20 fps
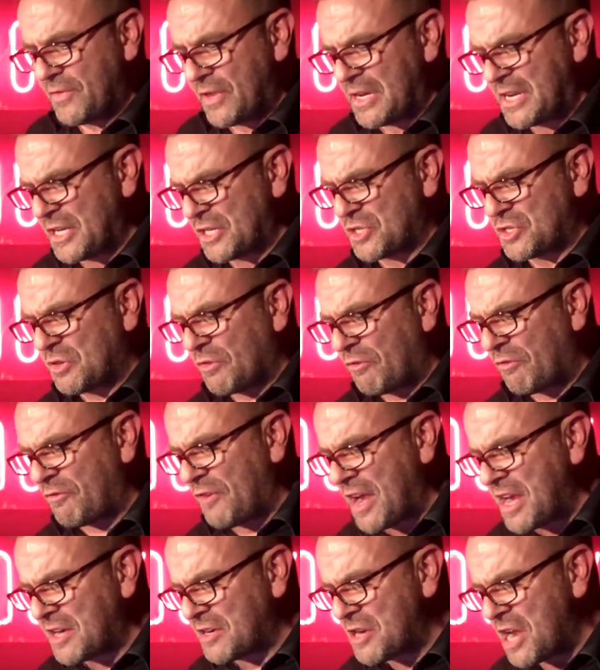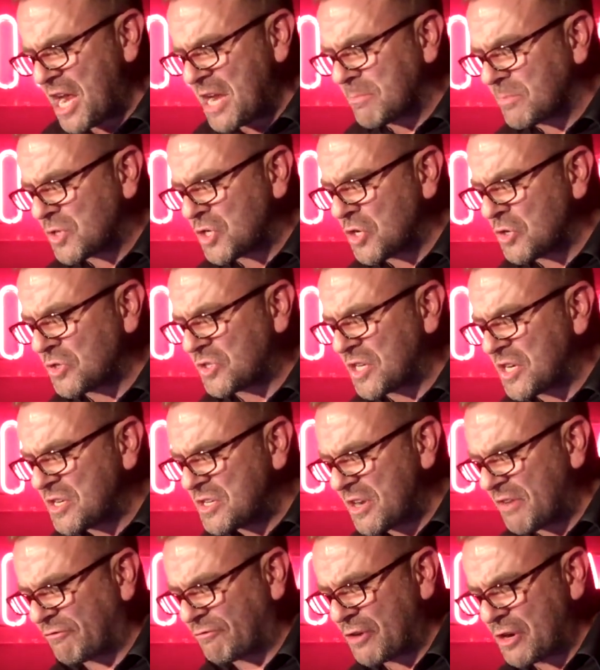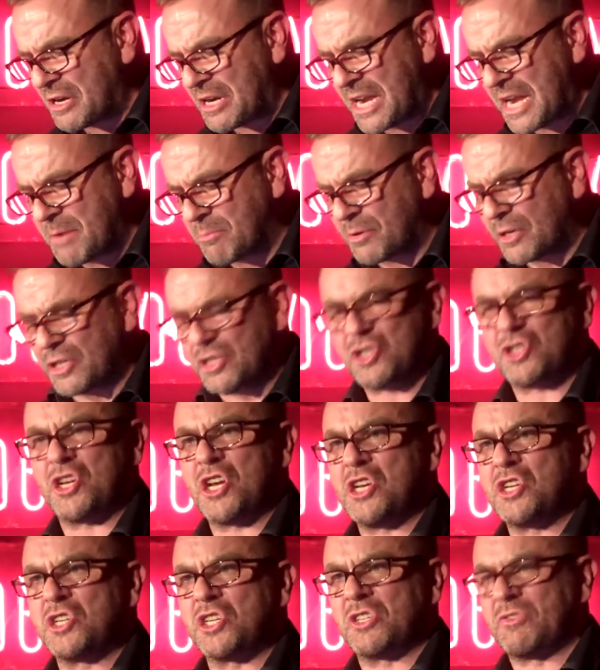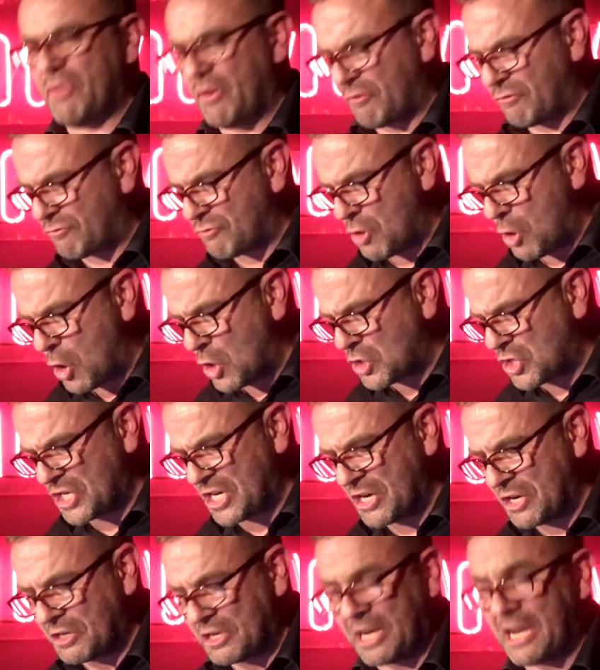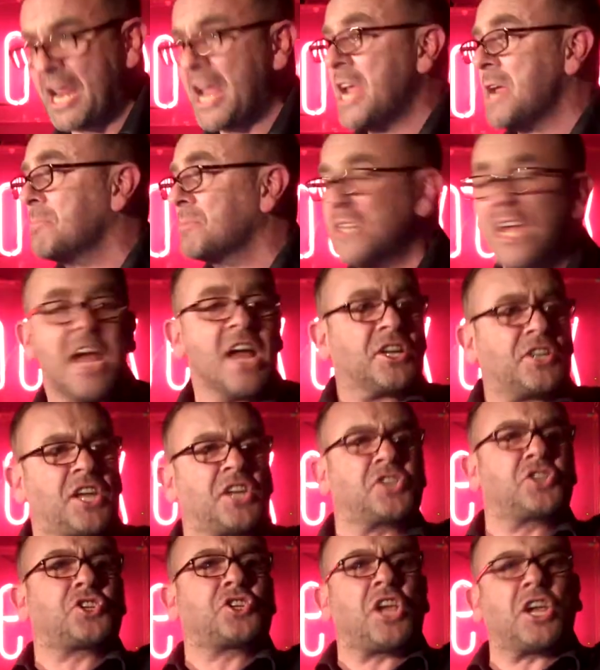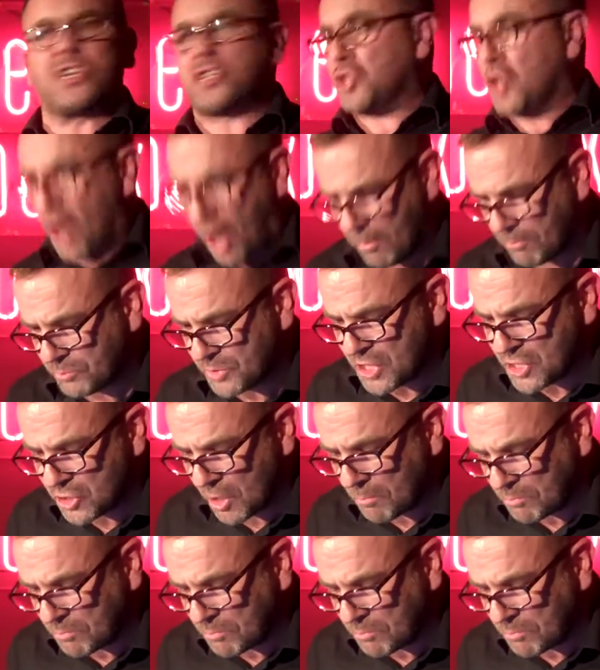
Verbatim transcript: the list of fake names used in different labour exchanges for fraudulent claims. Kish, kish, humpty